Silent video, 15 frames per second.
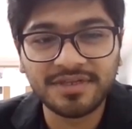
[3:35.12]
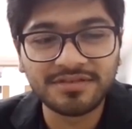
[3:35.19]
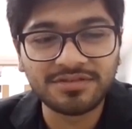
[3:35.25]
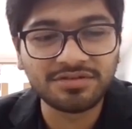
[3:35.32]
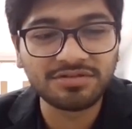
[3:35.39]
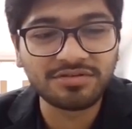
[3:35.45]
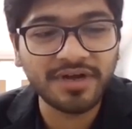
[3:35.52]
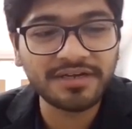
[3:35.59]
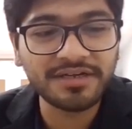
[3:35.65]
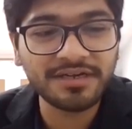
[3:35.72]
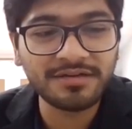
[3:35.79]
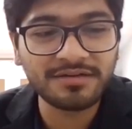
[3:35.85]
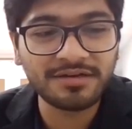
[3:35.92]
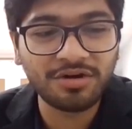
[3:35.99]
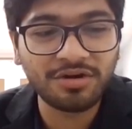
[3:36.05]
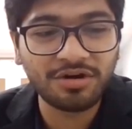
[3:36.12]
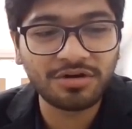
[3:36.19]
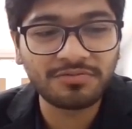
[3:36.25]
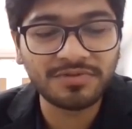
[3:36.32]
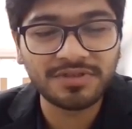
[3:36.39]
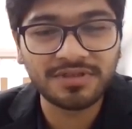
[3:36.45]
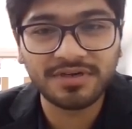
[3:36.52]
So I deal a
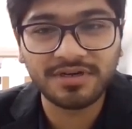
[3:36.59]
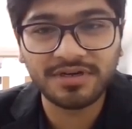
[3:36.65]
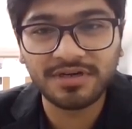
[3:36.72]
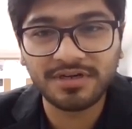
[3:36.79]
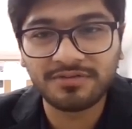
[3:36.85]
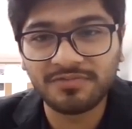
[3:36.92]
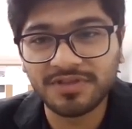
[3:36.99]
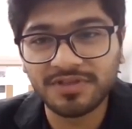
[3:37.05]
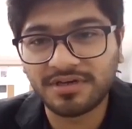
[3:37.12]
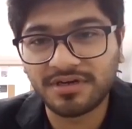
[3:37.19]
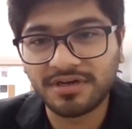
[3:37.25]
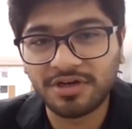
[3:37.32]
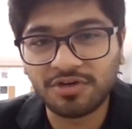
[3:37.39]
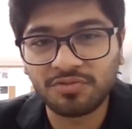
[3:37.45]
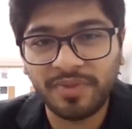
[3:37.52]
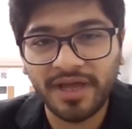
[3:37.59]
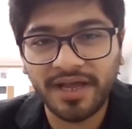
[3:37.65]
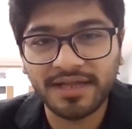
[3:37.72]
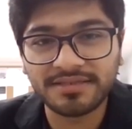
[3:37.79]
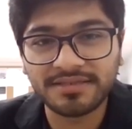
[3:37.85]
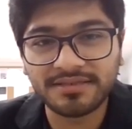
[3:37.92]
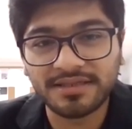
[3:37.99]
lot with conductive
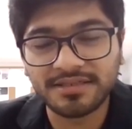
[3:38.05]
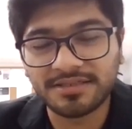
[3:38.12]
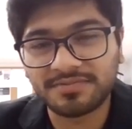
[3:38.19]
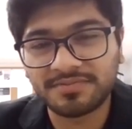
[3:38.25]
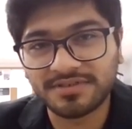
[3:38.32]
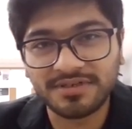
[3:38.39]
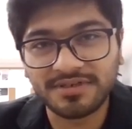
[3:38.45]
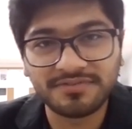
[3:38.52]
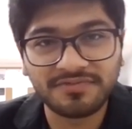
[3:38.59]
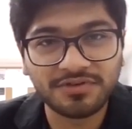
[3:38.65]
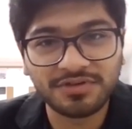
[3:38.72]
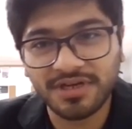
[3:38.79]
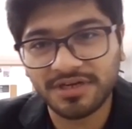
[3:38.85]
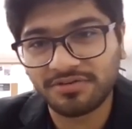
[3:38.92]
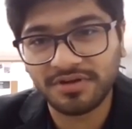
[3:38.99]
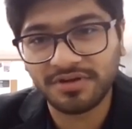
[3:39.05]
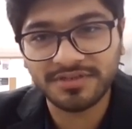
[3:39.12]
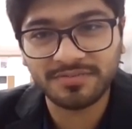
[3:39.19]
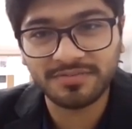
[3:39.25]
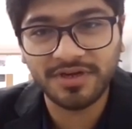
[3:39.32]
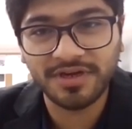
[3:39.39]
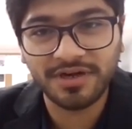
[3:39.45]
packaging, and especially for the
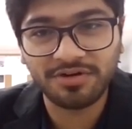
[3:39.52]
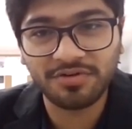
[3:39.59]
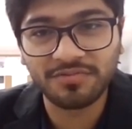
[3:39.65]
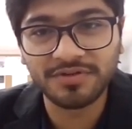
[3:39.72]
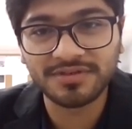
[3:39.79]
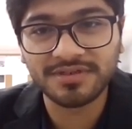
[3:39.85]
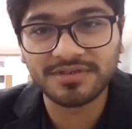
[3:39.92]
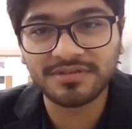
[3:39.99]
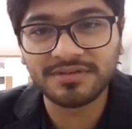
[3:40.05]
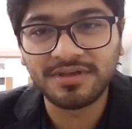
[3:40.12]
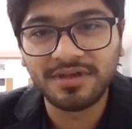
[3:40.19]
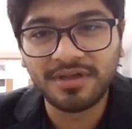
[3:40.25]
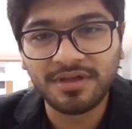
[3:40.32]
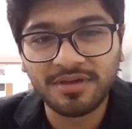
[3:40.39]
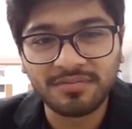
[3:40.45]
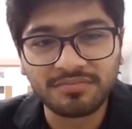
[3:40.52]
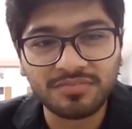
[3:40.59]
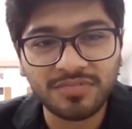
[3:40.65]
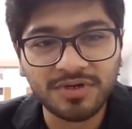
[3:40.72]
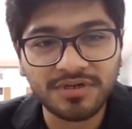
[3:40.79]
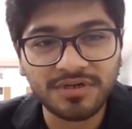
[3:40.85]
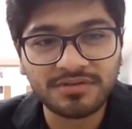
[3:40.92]
electronics market, obviously,
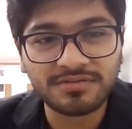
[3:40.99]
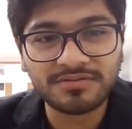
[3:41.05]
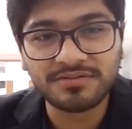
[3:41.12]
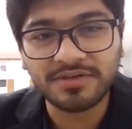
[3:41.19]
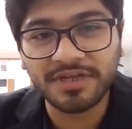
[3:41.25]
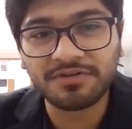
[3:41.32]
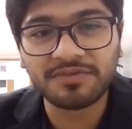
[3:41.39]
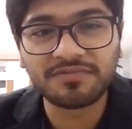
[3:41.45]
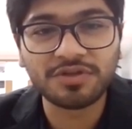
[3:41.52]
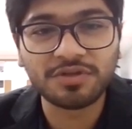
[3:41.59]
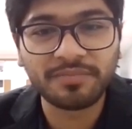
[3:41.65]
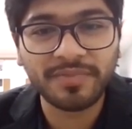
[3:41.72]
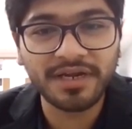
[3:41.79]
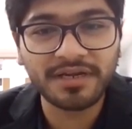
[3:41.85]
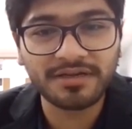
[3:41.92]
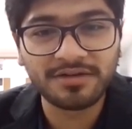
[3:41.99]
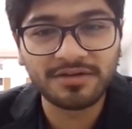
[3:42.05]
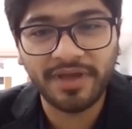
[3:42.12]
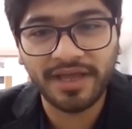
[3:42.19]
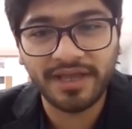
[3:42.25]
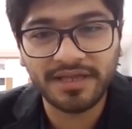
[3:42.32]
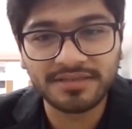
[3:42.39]
but even for the medical
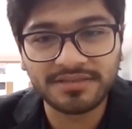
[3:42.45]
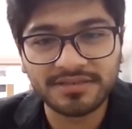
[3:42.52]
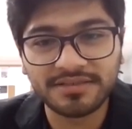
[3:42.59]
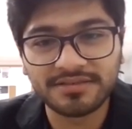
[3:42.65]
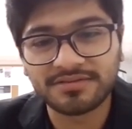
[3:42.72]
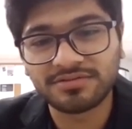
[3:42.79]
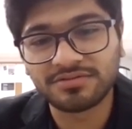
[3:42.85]
packaging.